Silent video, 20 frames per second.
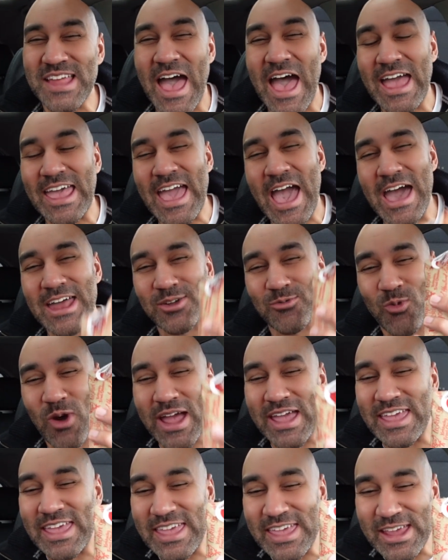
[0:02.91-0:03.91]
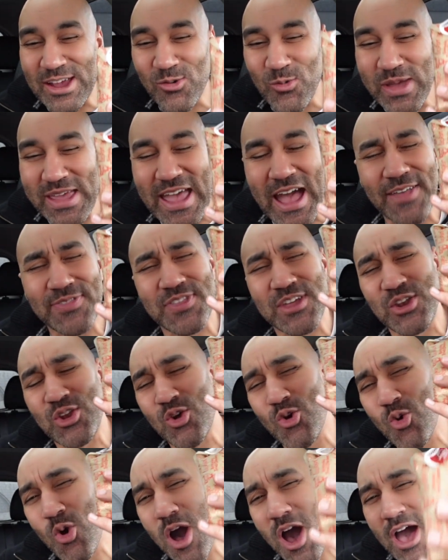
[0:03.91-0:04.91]
I got them right here. We got the
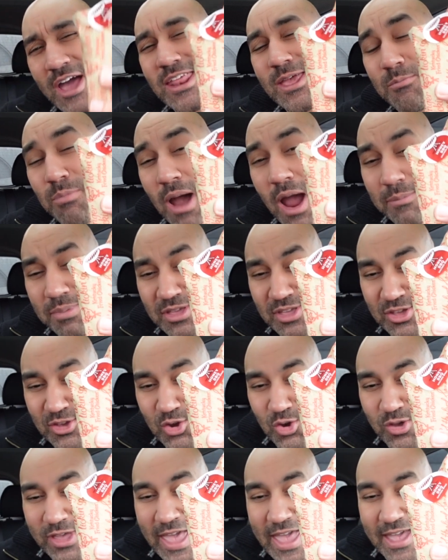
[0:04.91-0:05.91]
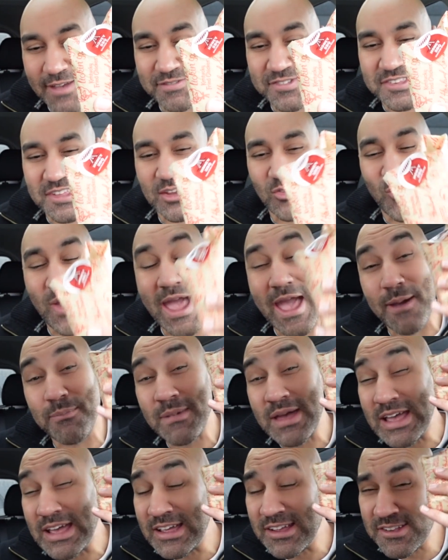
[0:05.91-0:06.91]
new honey barbecue KFC wrap,
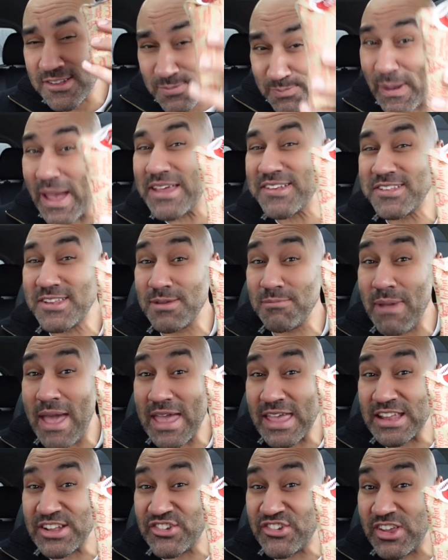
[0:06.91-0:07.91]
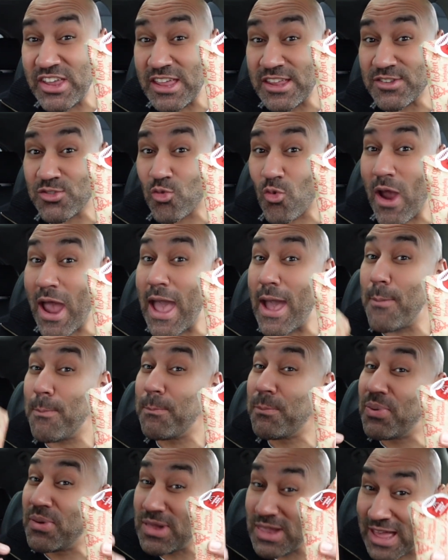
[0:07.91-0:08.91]
spicy mac and cheese wrap.
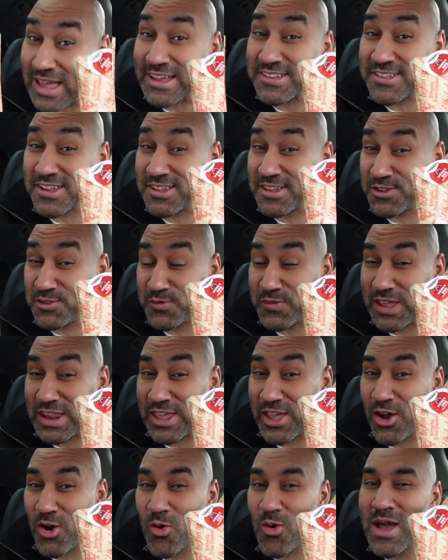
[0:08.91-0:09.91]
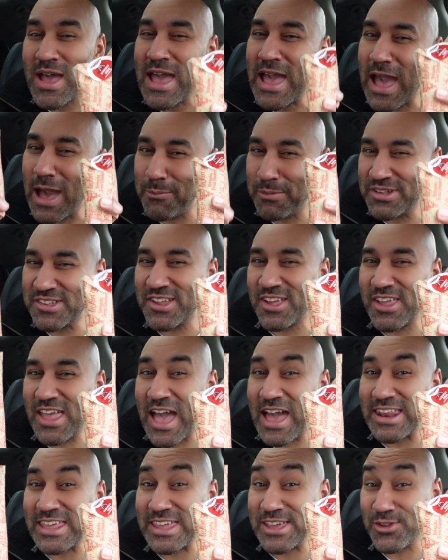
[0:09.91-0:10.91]
Plus, in this video, I'm gonna tell you
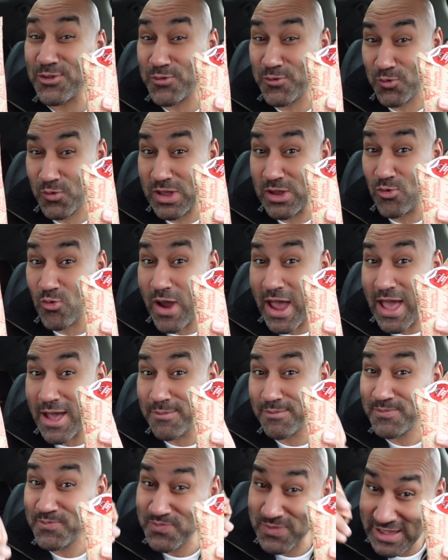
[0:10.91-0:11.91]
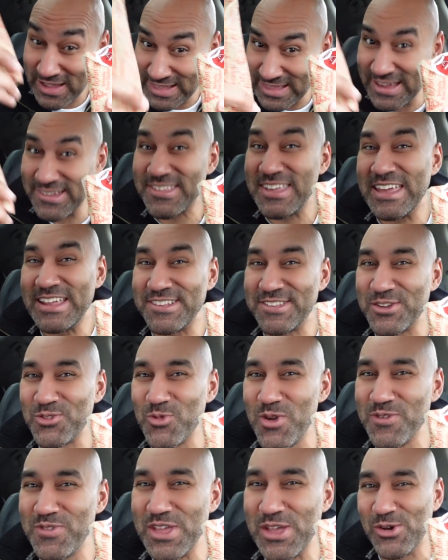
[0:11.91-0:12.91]
how to get a free wrap. Let's get into the
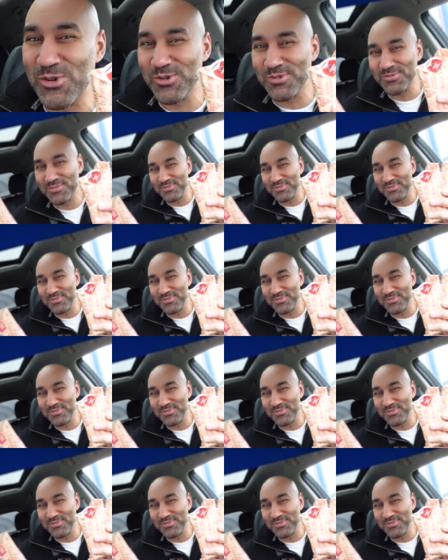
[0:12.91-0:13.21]
review.